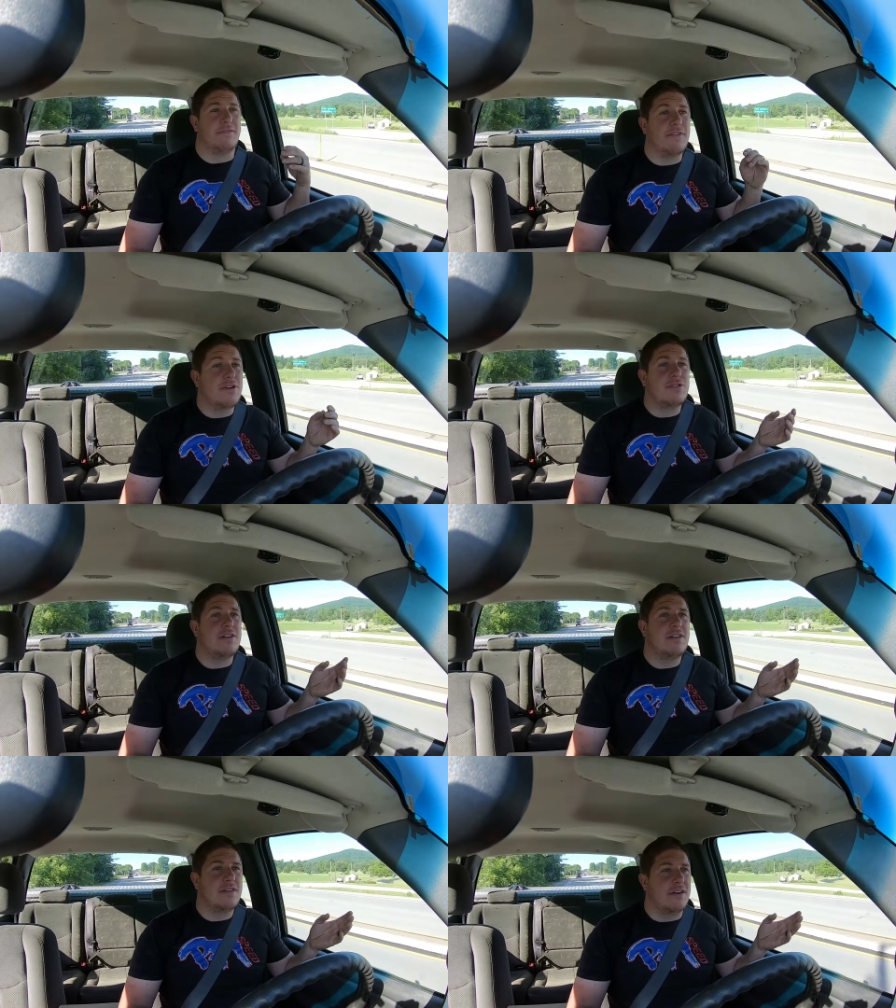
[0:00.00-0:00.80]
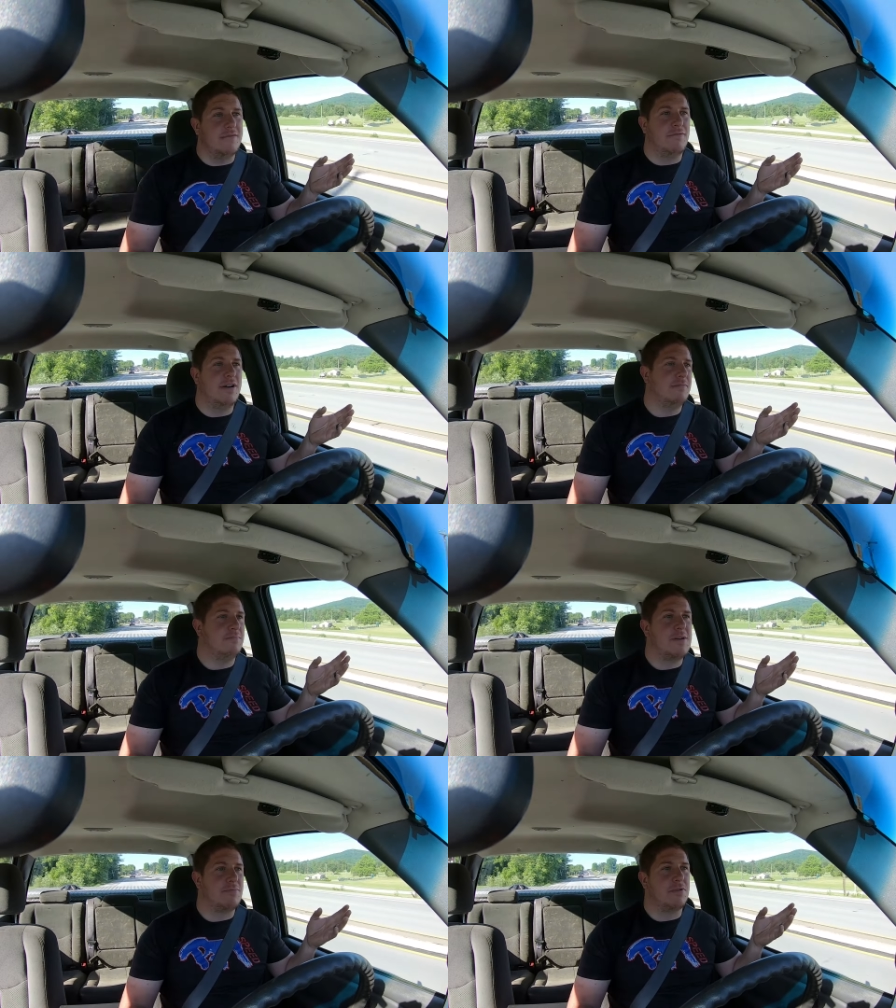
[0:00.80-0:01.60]
versions of
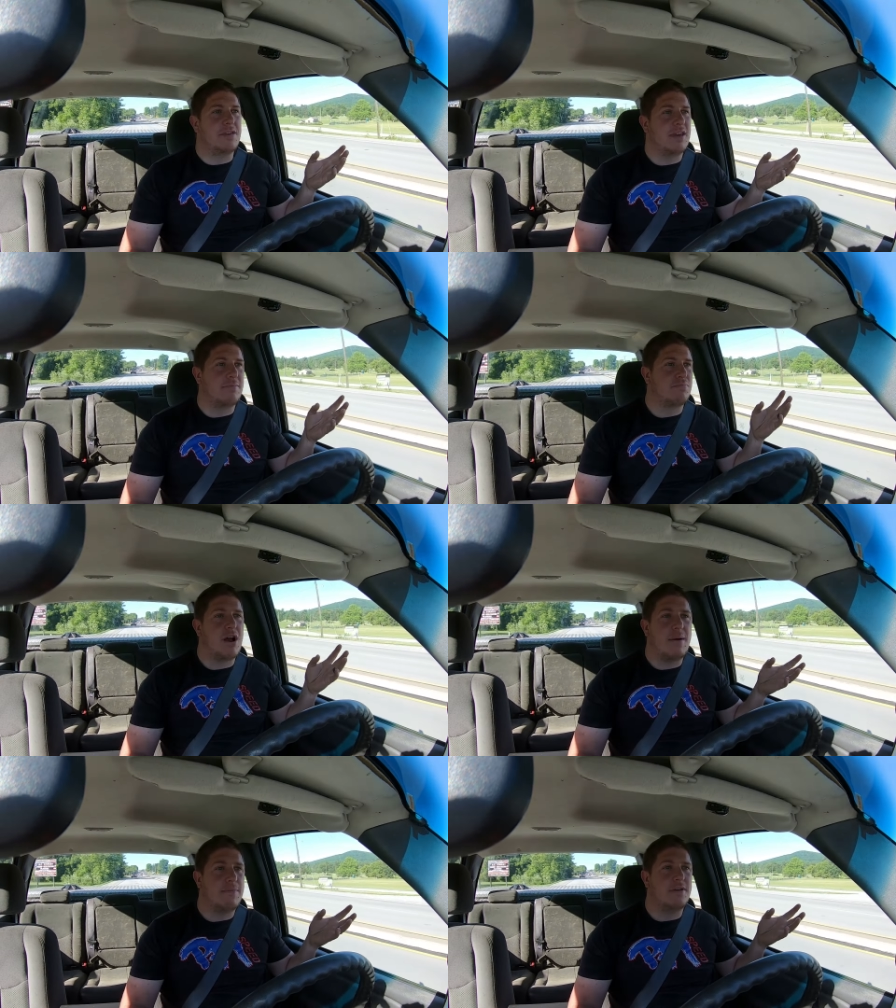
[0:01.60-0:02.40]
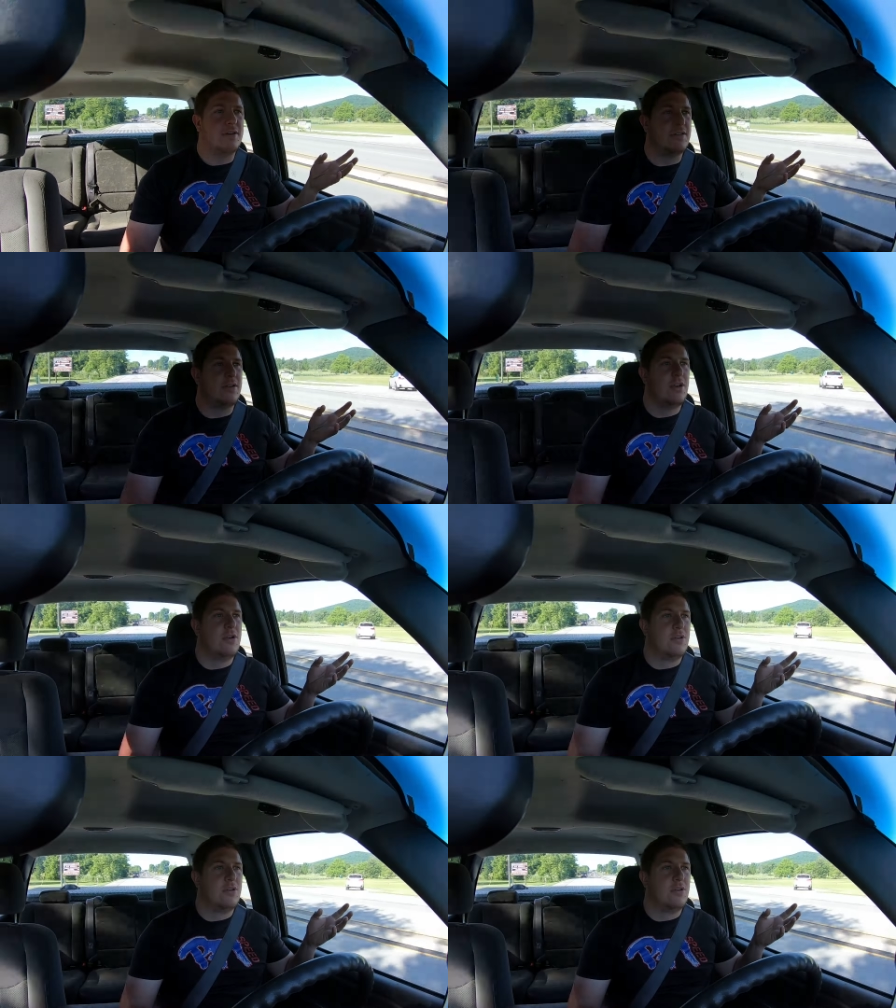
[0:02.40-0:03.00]
what people think proper